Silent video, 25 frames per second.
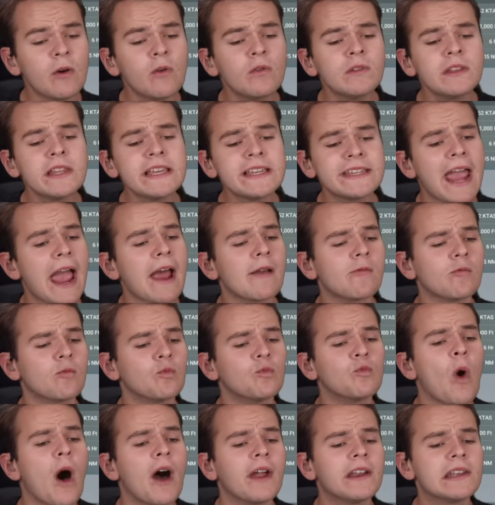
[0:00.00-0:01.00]
you only get
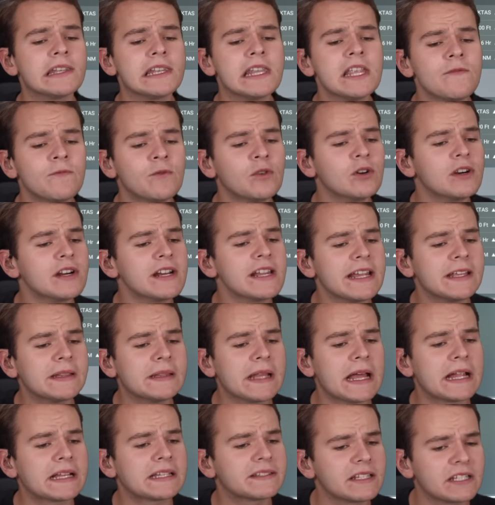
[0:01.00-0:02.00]
one livery,
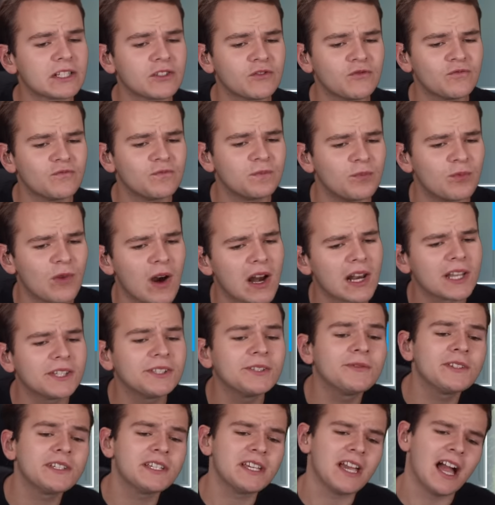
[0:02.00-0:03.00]
and that's this
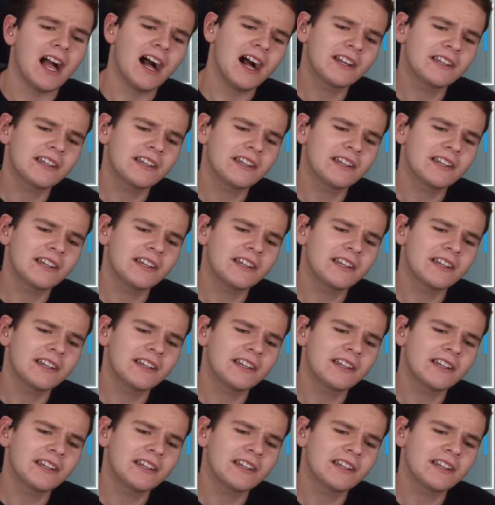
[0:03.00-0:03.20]
relatively